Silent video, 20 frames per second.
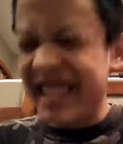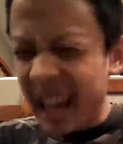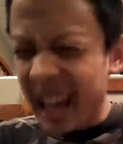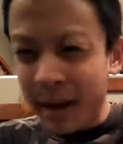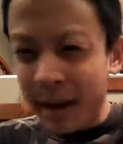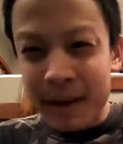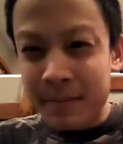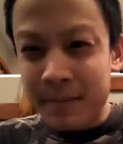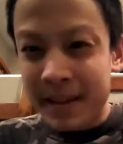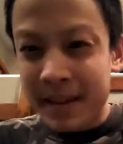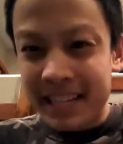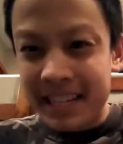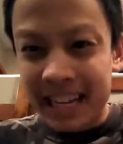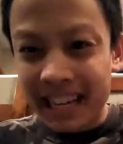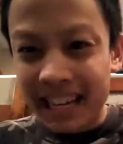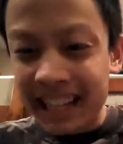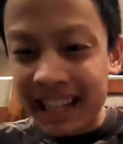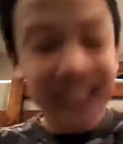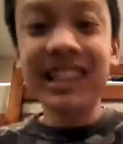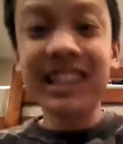makes that
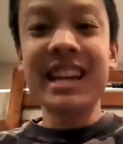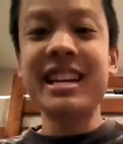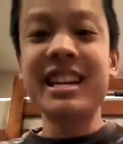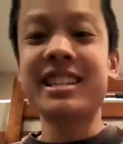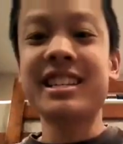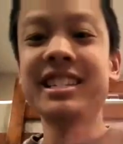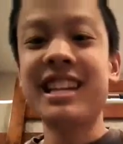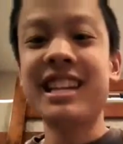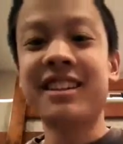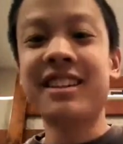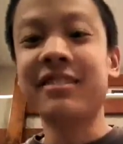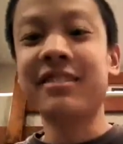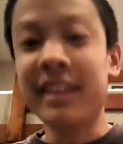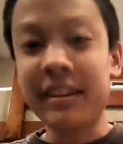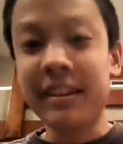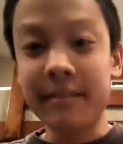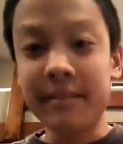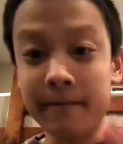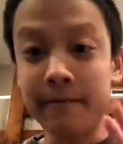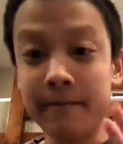clank sound, like,
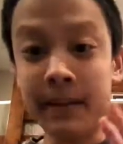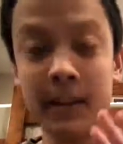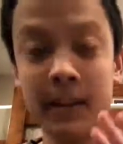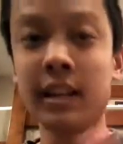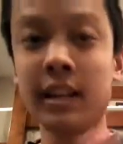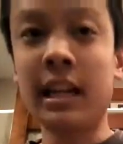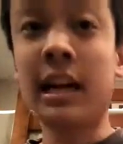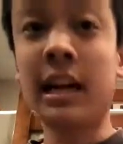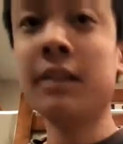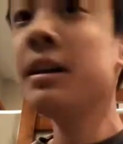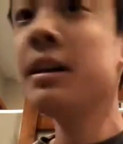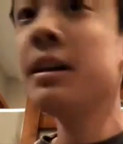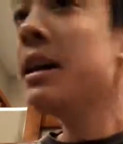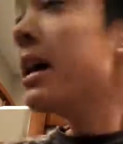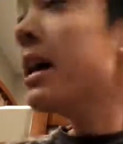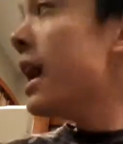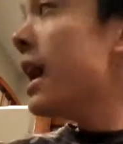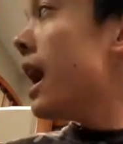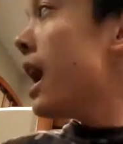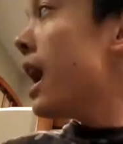very loud.
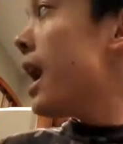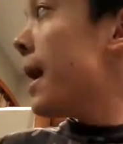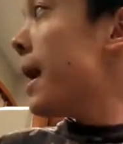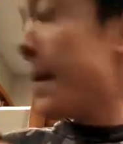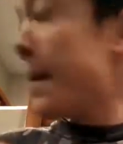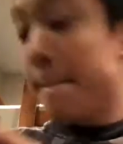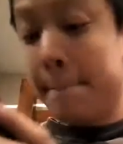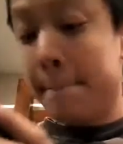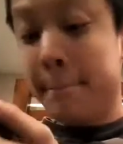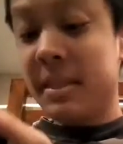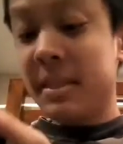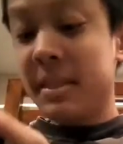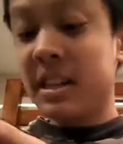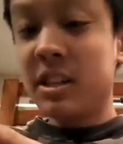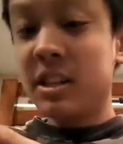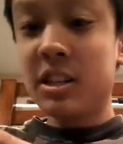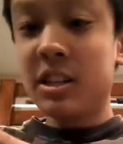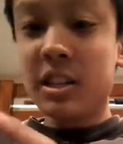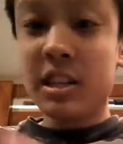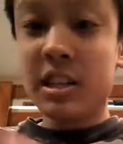
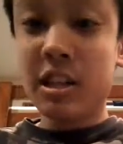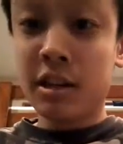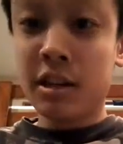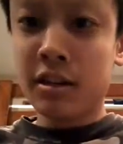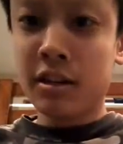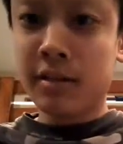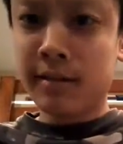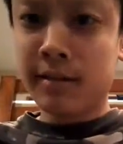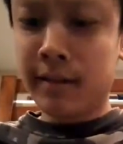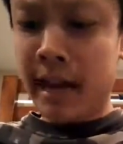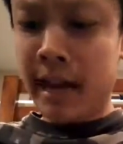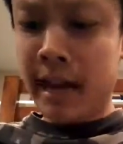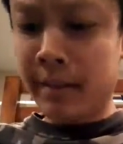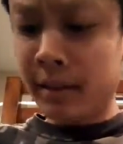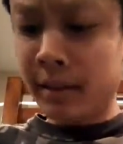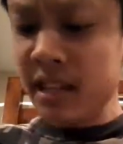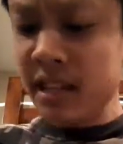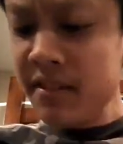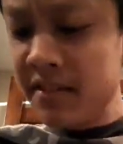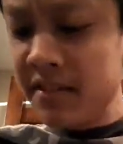So I believe
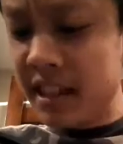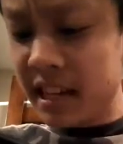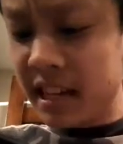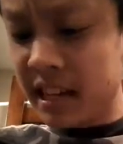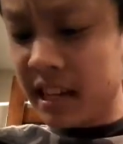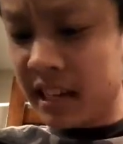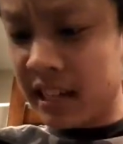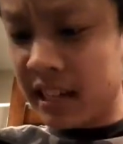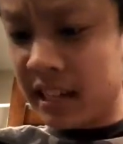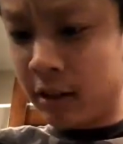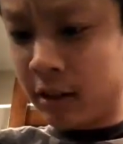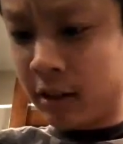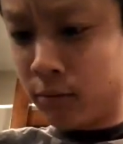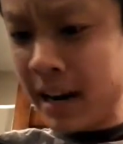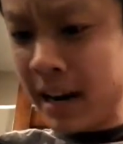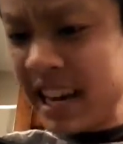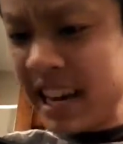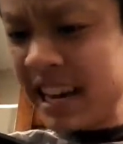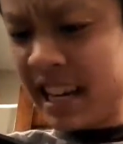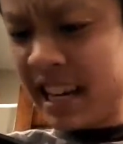the
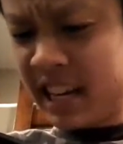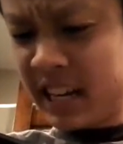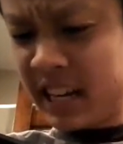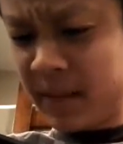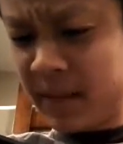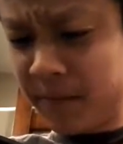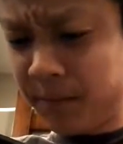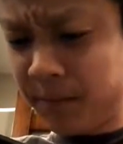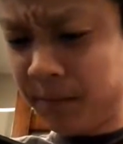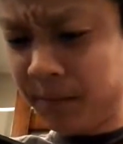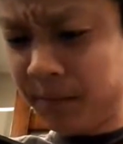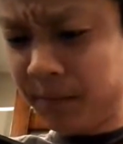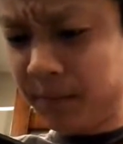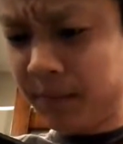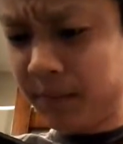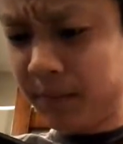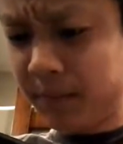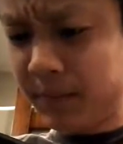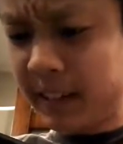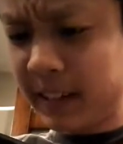rating
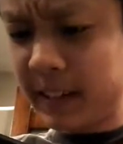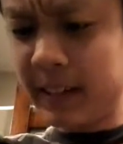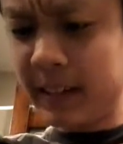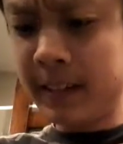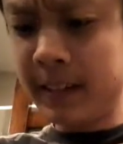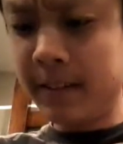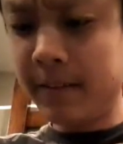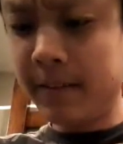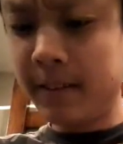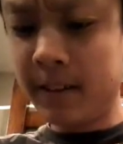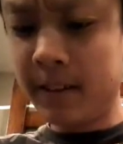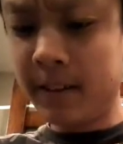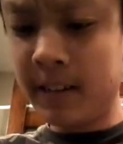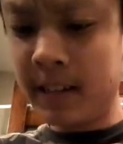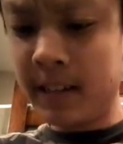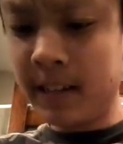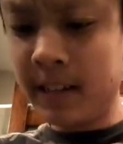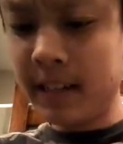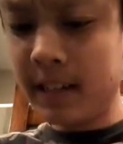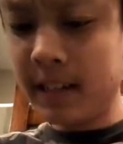for
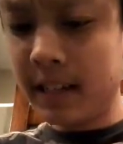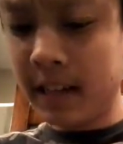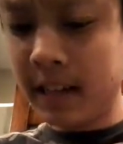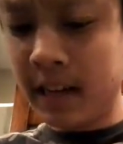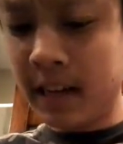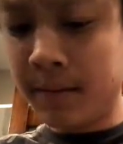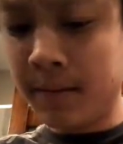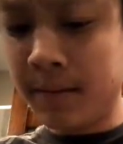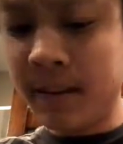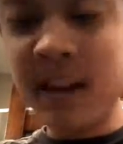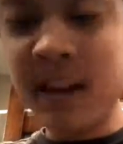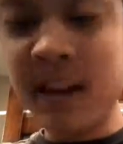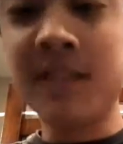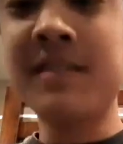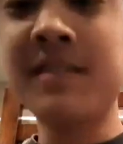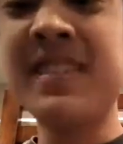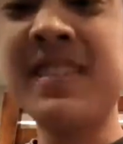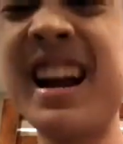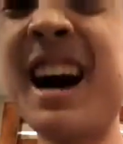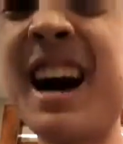this, no,
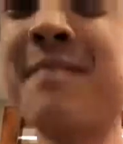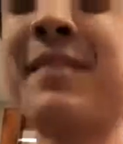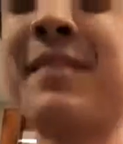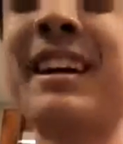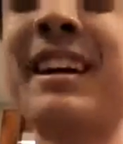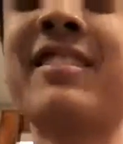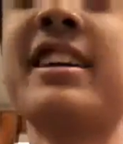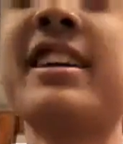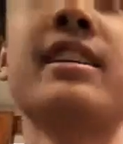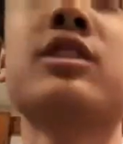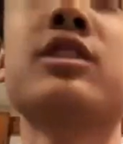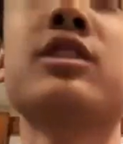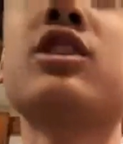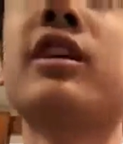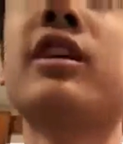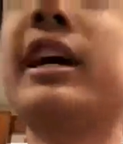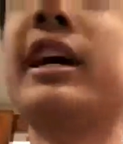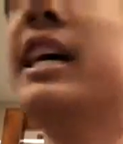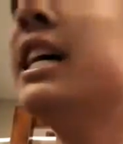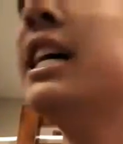not my rating, sorry.
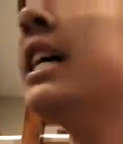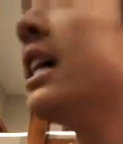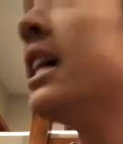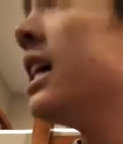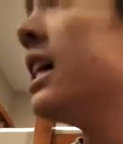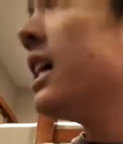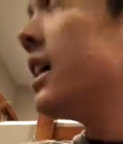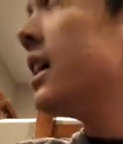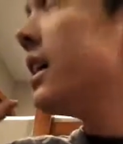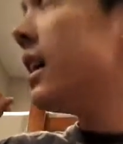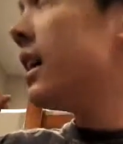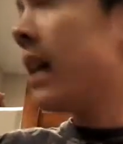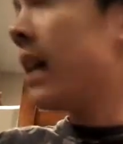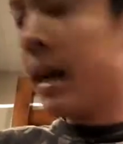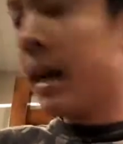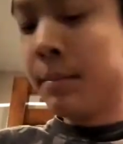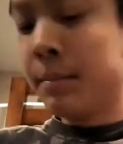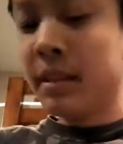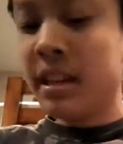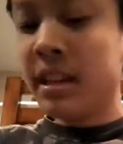I
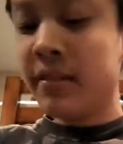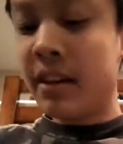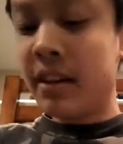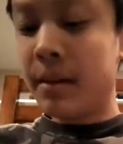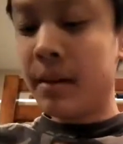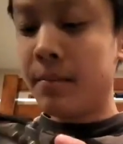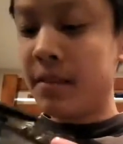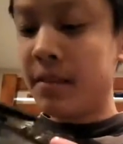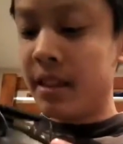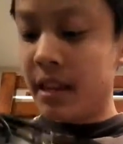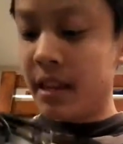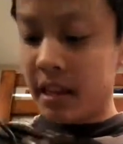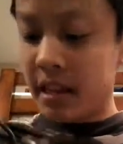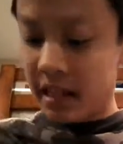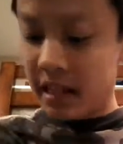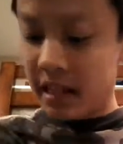believe the